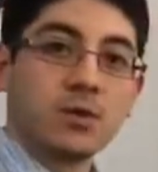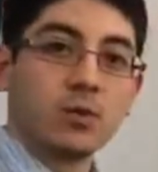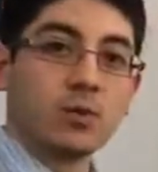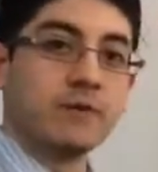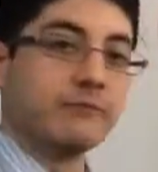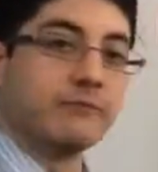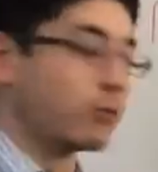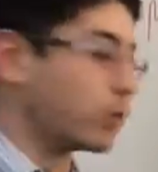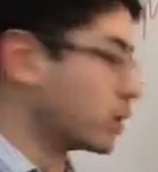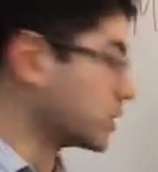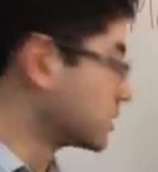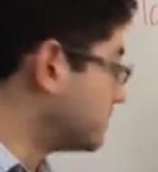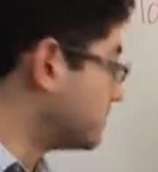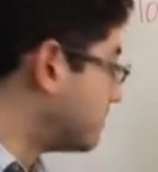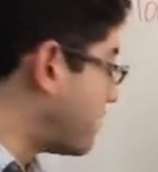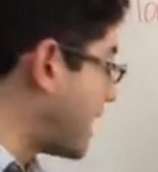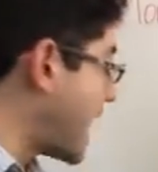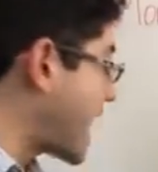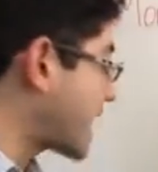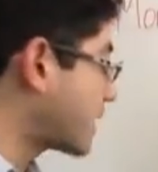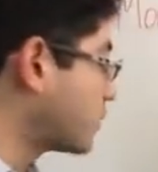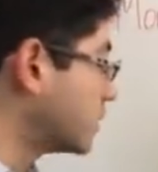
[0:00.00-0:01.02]
we've worked
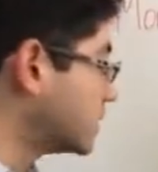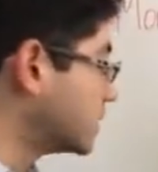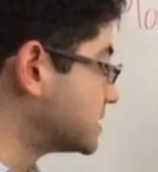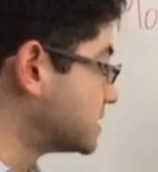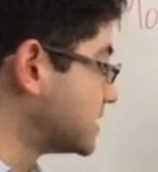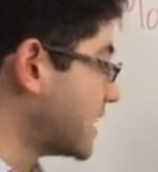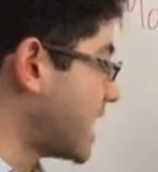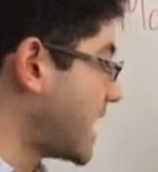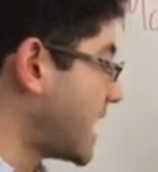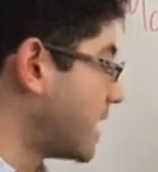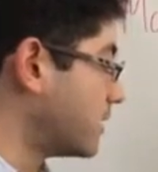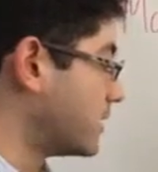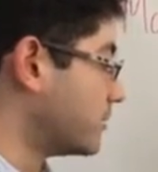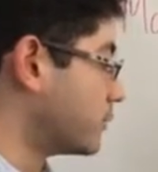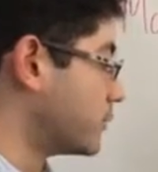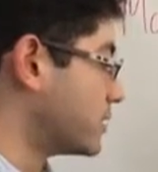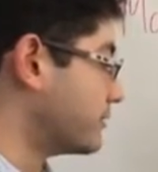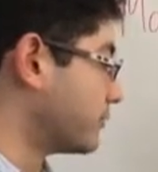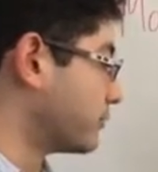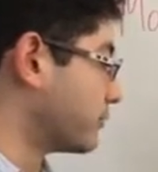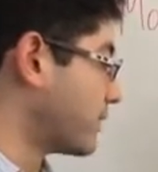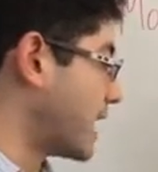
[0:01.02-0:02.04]
backwards now, and
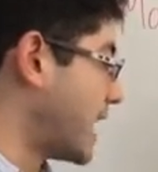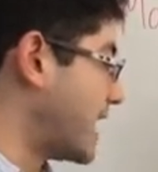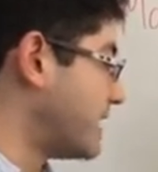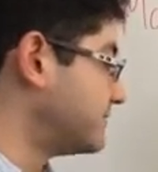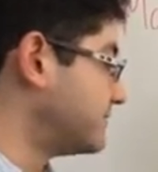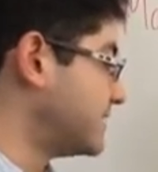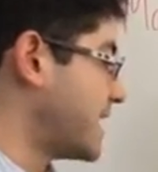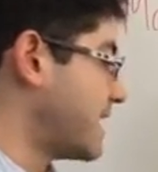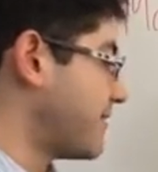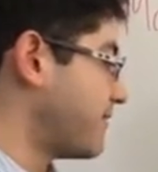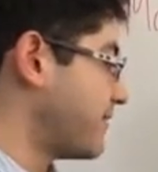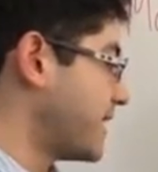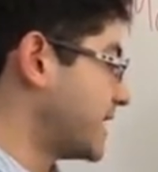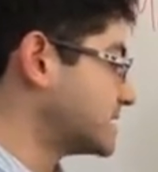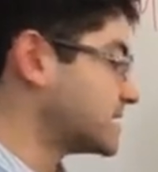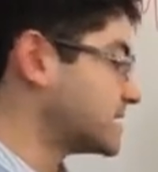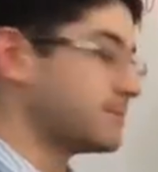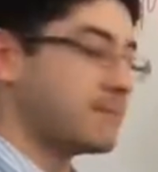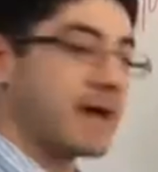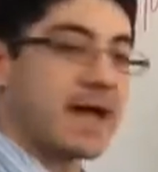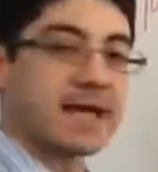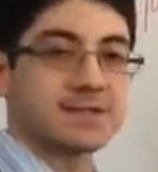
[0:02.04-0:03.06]
we've arrived at that's
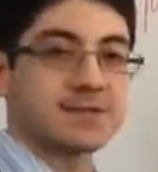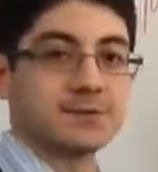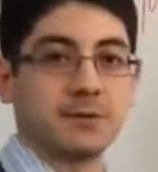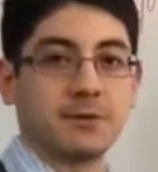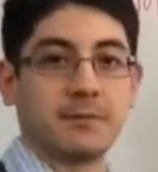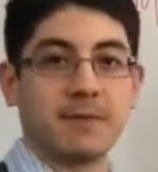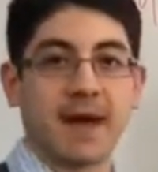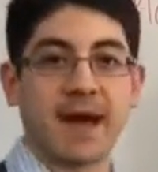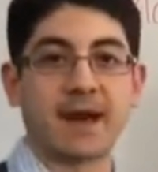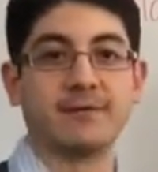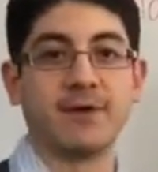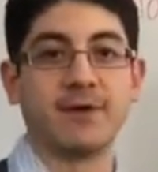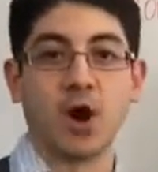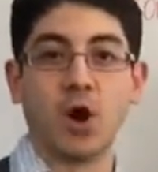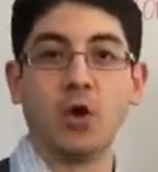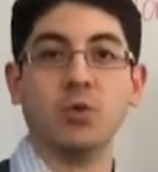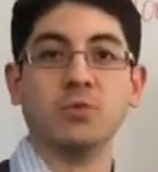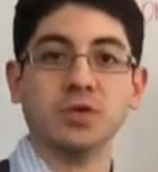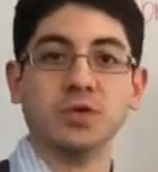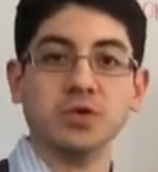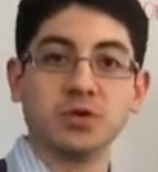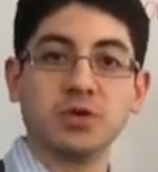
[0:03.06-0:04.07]
the maximum amount of
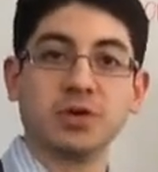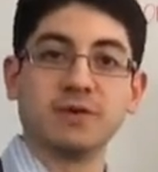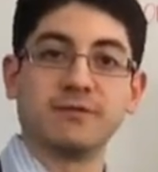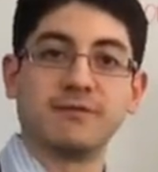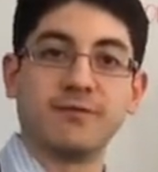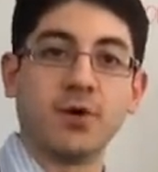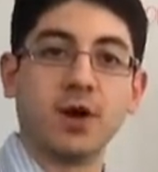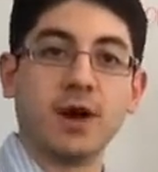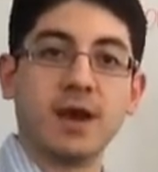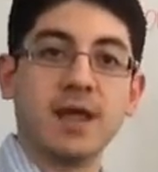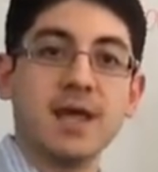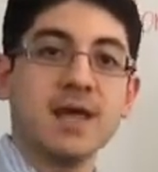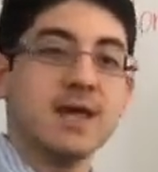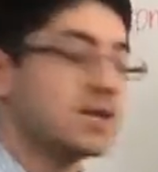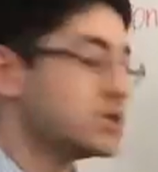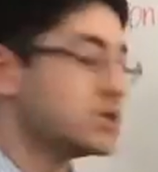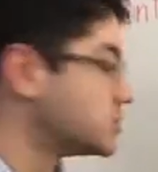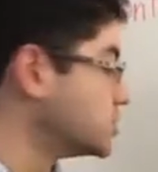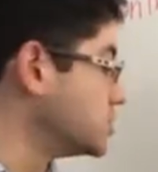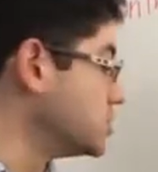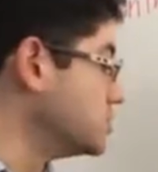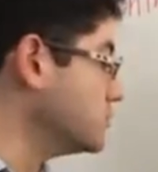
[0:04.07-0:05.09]
home you could afford.
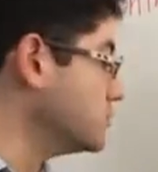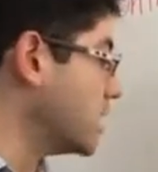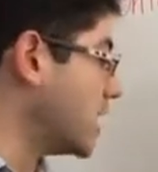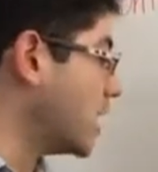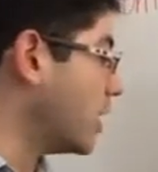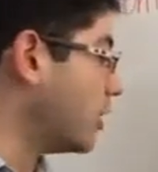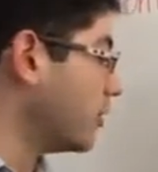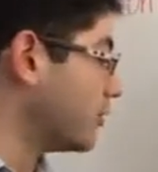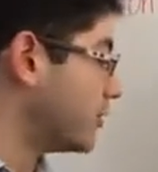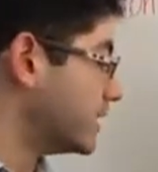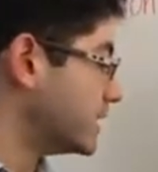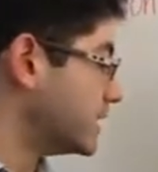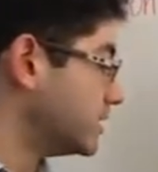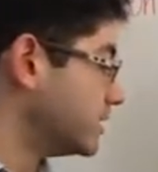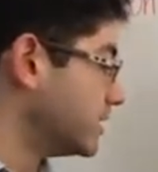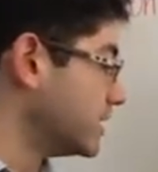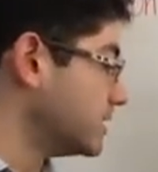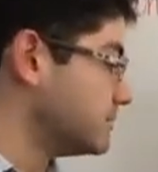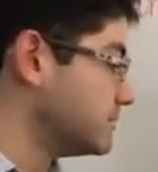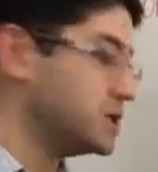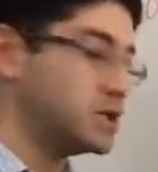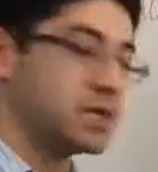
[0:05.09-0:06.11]
So you know that you
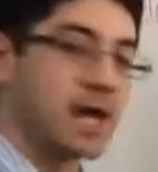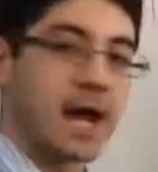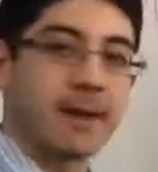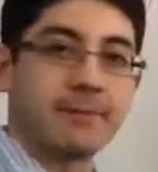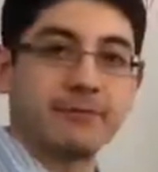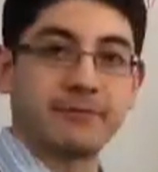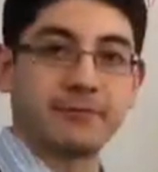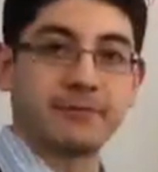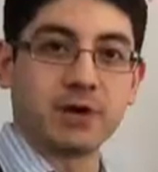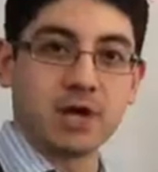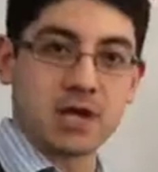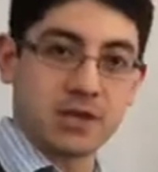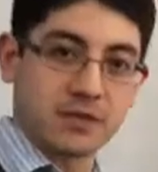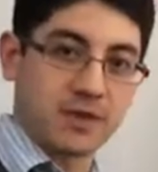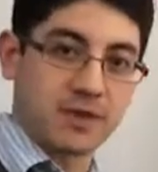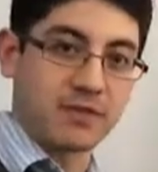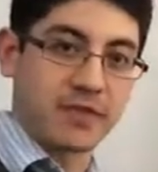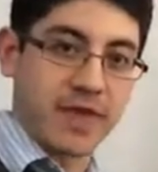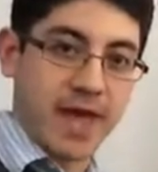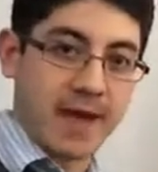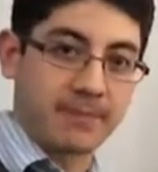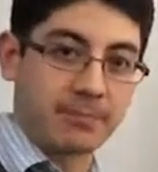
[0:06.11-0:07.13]
need to be shopping for
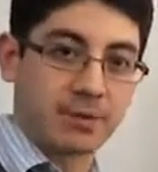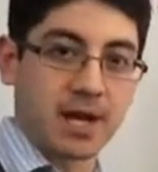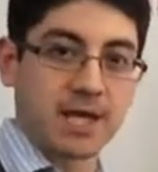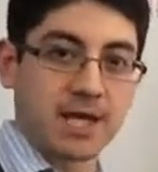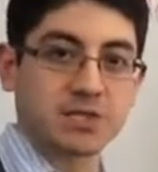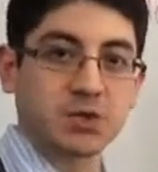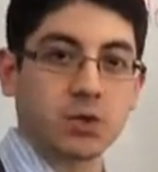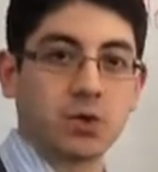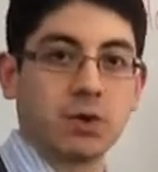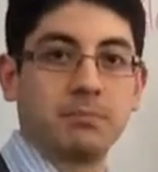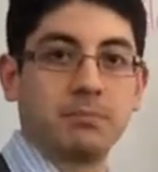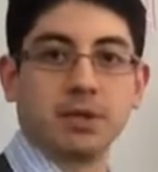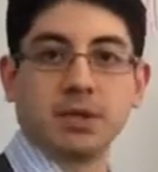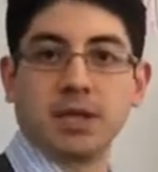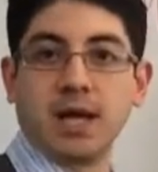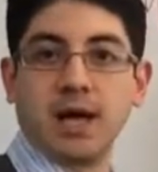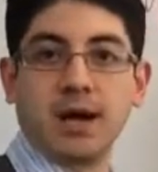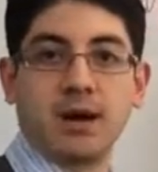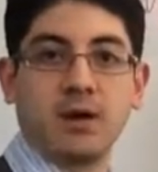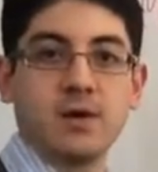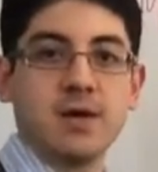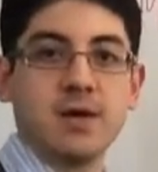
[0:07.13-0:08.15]
anything that price or
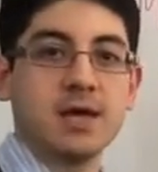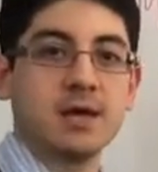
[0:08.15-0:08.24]
below.